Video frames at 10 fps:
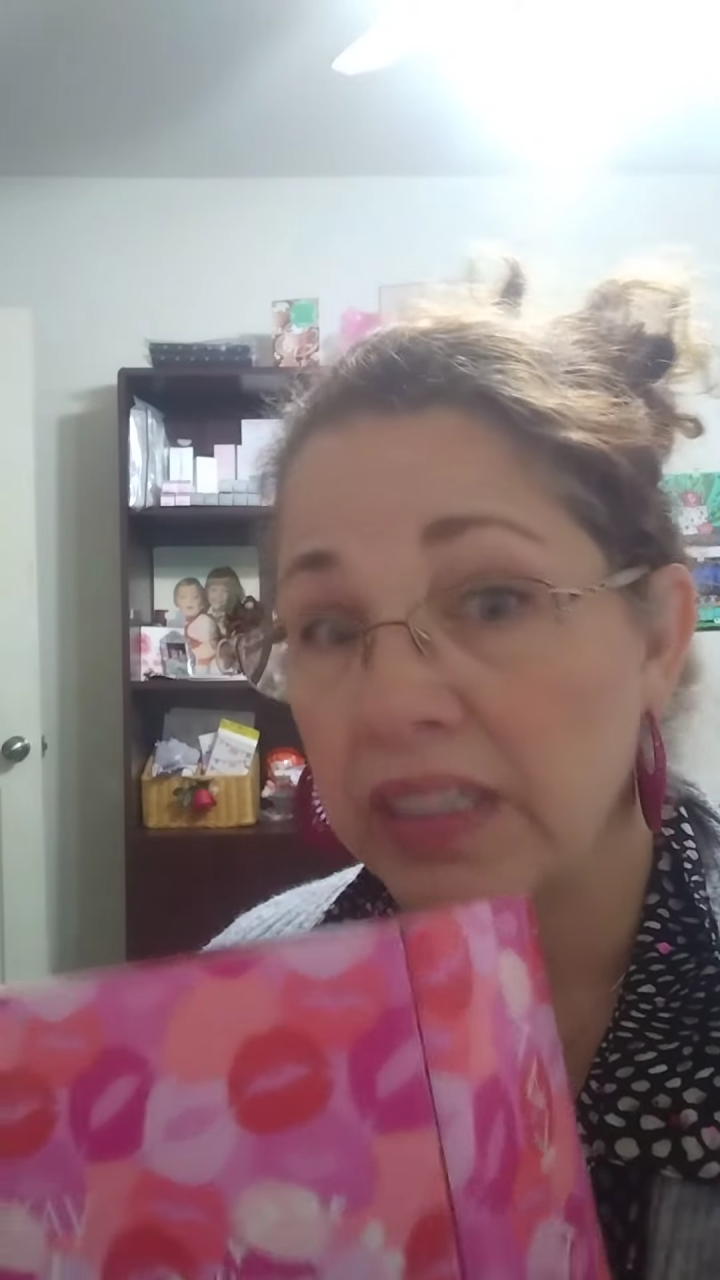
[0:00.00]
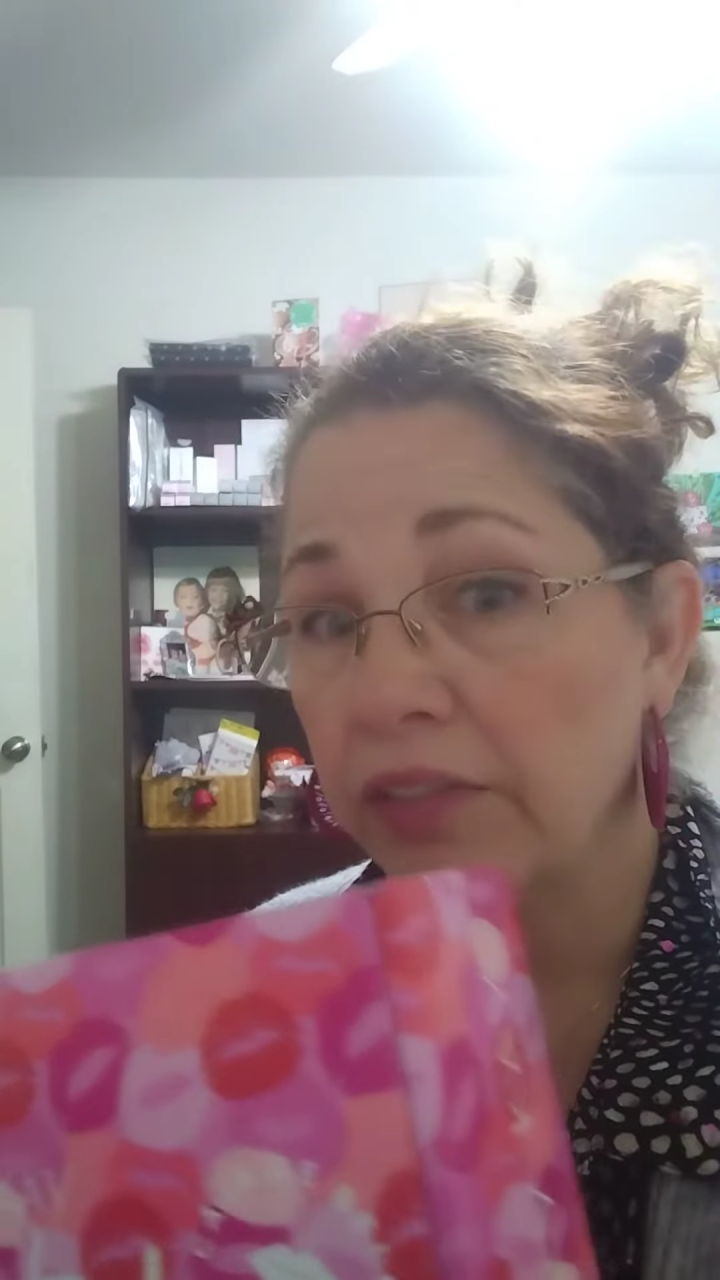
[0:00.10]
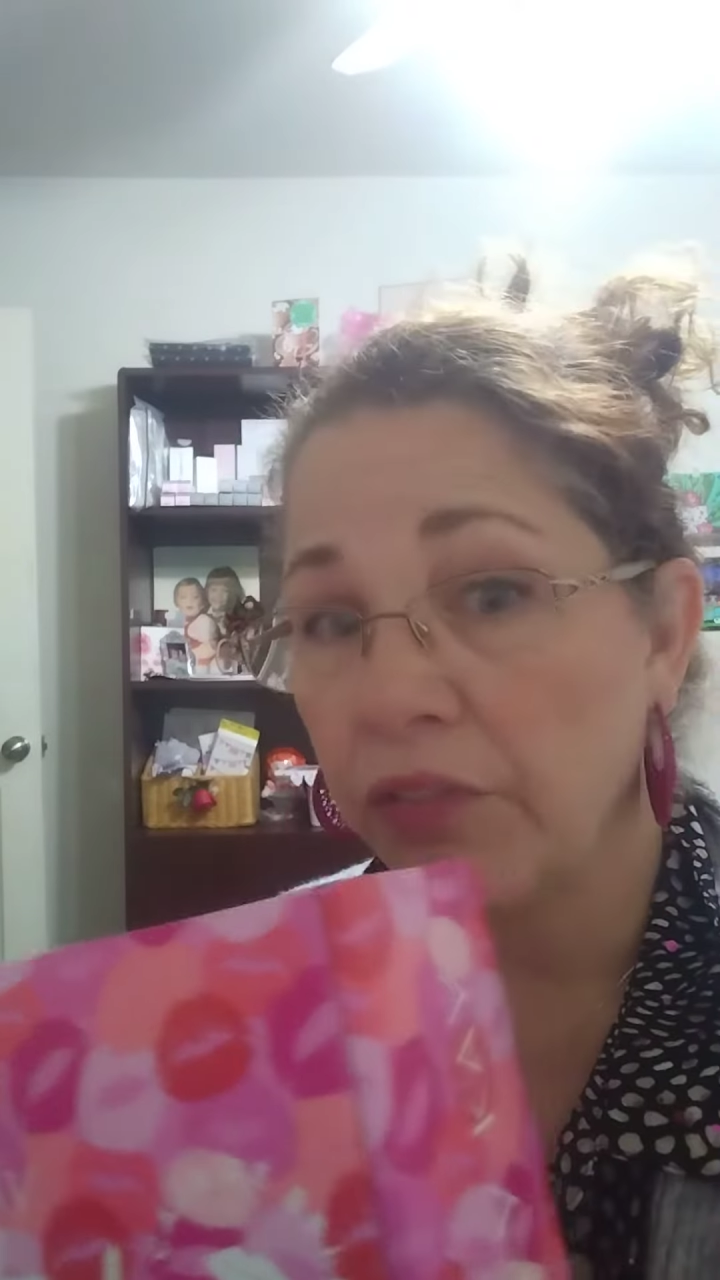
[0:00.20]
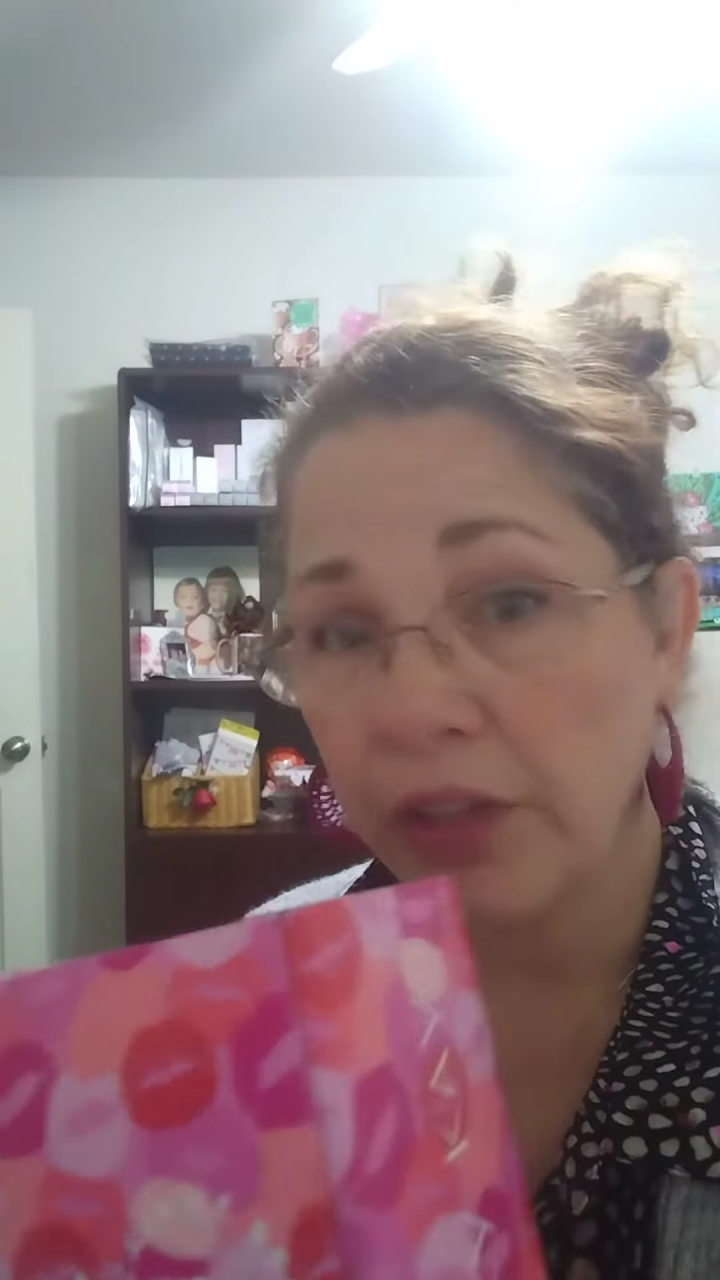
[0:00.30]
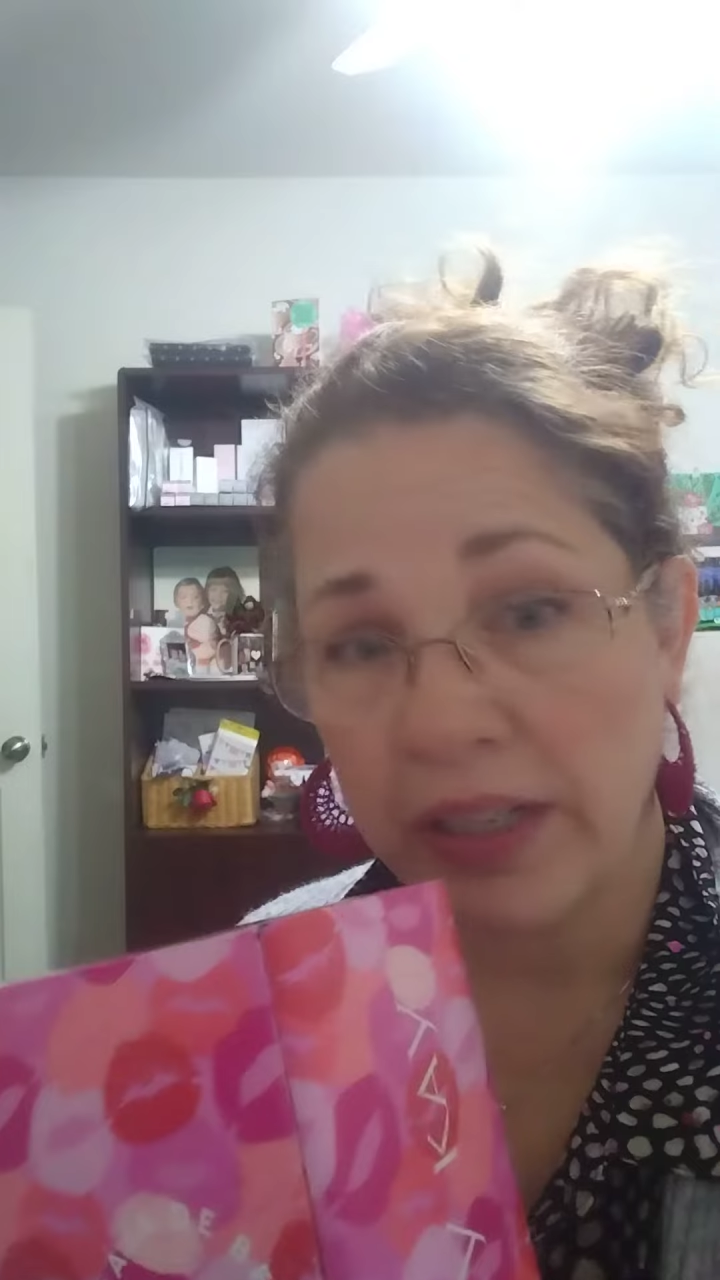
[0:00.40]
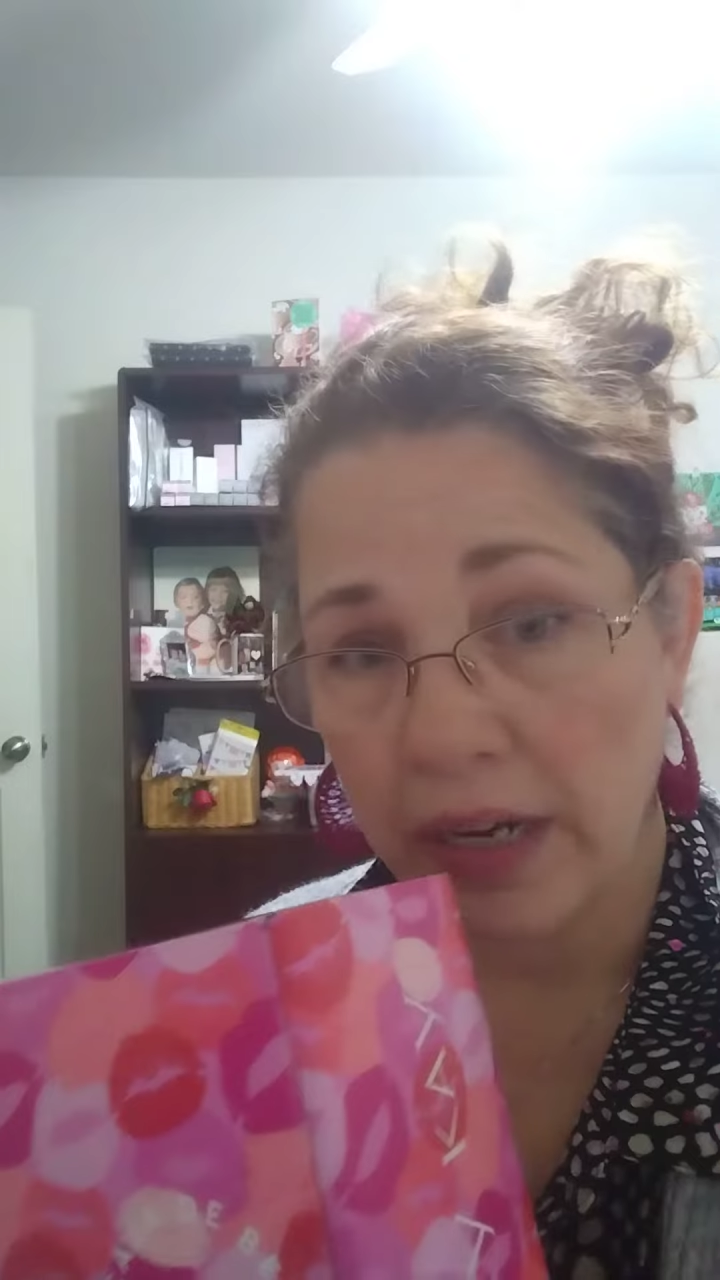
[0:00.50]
different